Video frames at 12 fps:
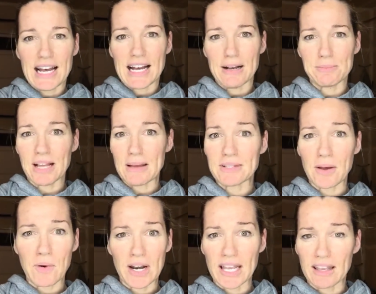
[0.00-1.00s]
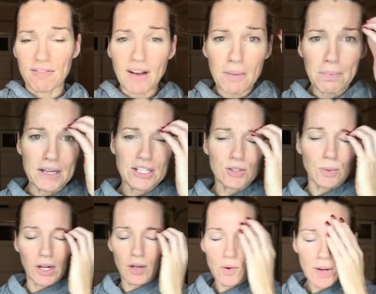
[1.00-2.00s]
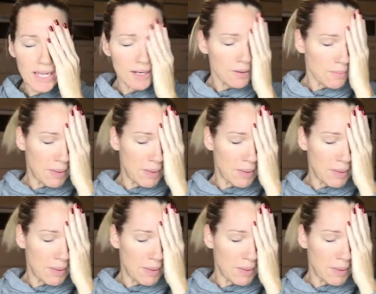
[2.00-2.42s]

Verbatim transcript: um, times I want to give up, I just want to quit,